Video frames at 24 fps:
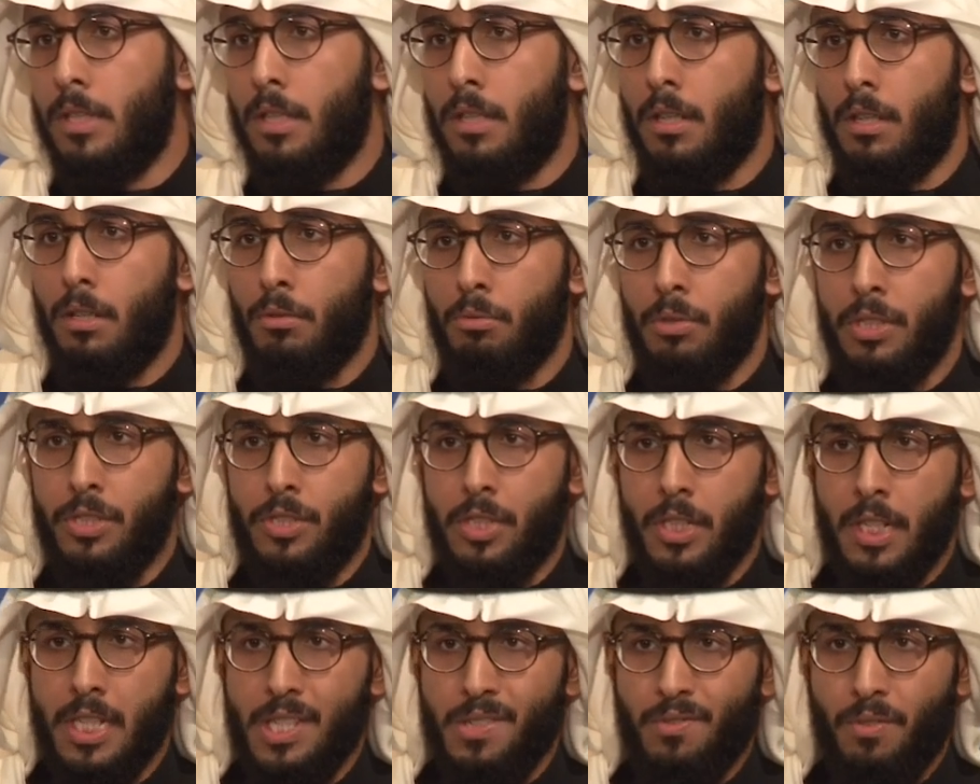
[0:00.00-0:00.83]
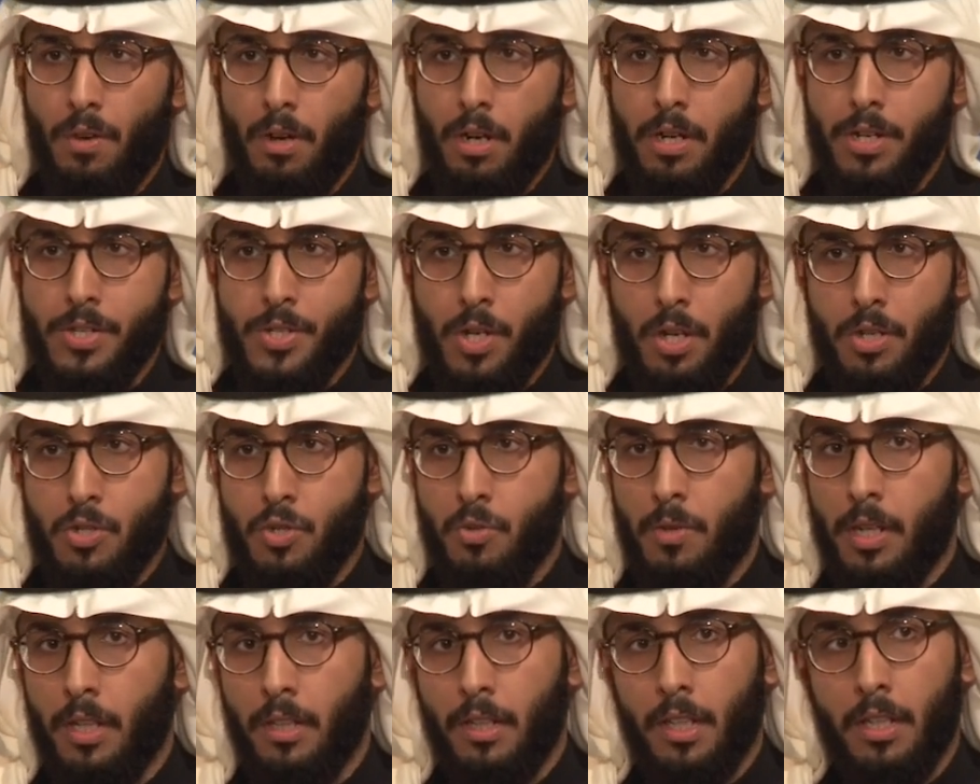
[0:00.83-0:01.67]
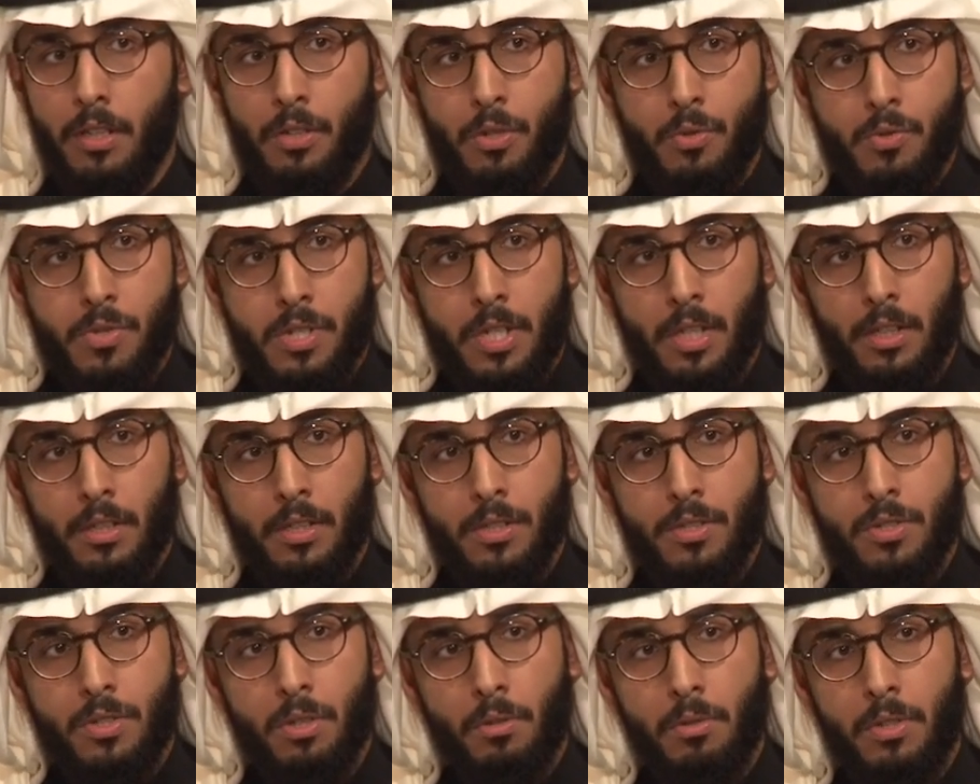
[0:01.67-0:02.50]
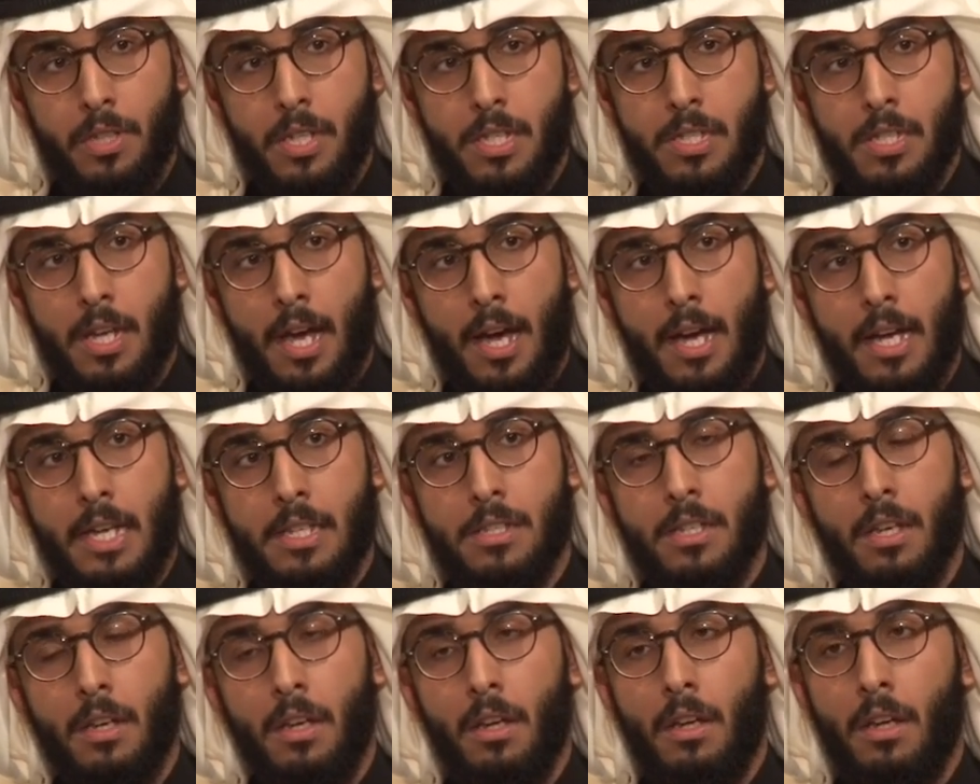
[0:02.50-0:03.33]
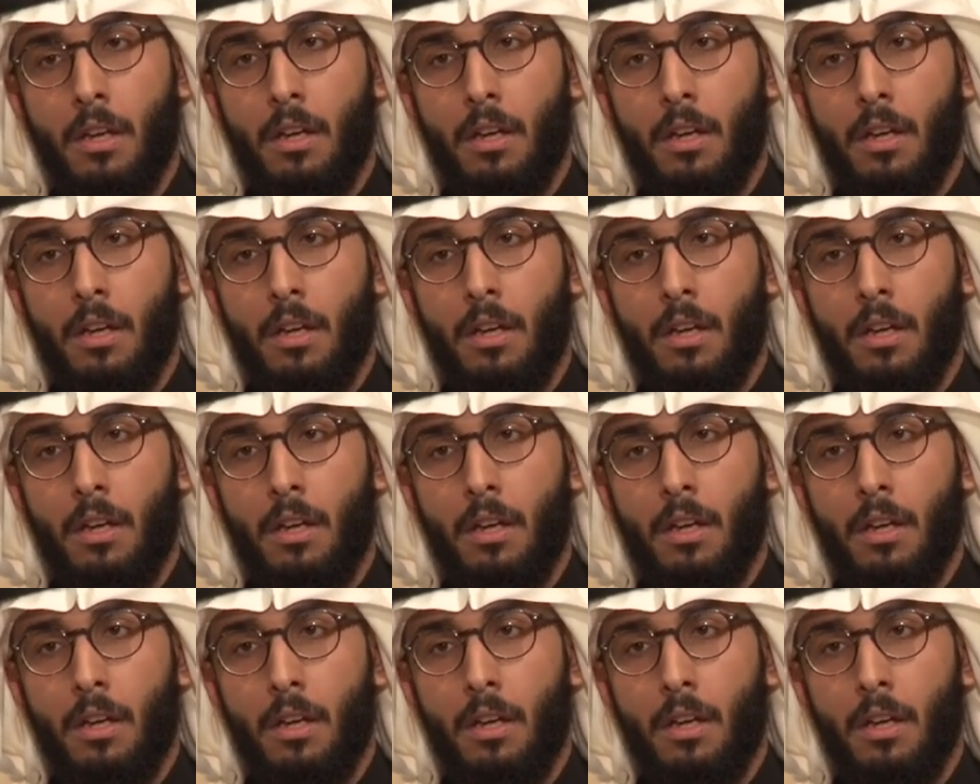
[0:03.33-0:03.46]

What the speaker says: reaching as far as Australia and New Zealand. So these guys,